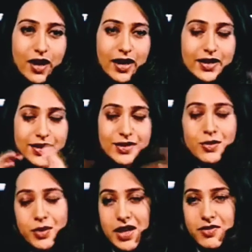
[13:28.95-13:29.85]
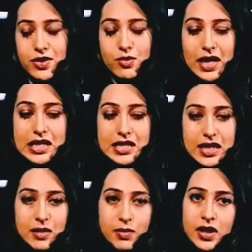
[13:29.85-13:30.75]
alligated or whatever you might
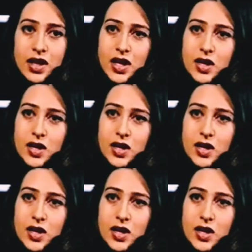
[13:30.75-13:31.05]
say, but